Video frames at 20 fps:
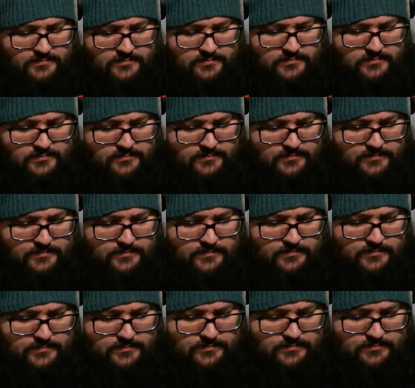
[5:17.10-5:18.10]

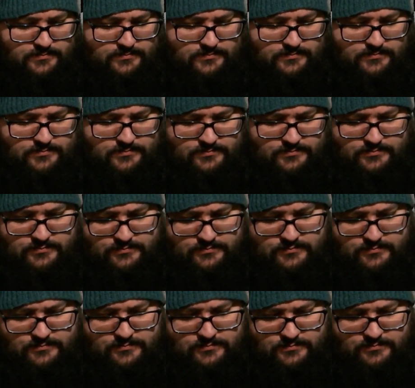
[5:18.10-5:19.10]

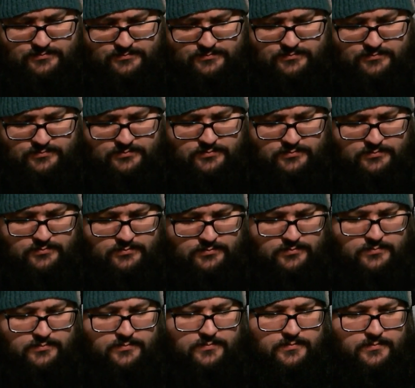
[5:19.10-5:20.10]

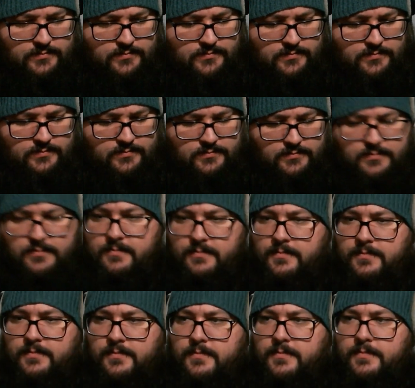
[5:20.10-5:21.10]
Nothing is said.